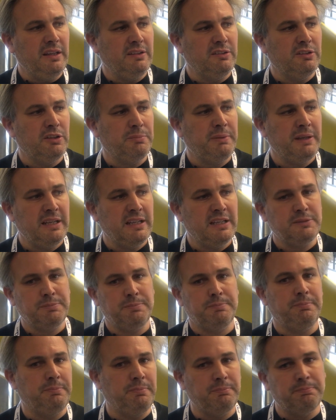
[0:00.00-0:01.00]
The biggest
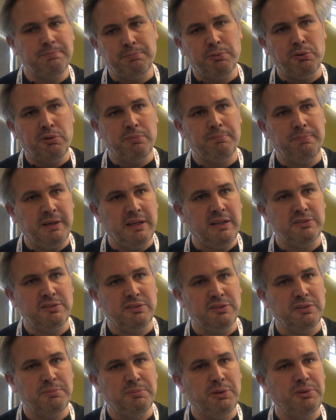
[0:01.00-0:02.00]
part
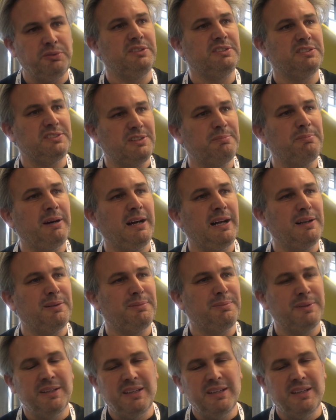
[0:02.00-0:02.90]
of the boat is the bulb.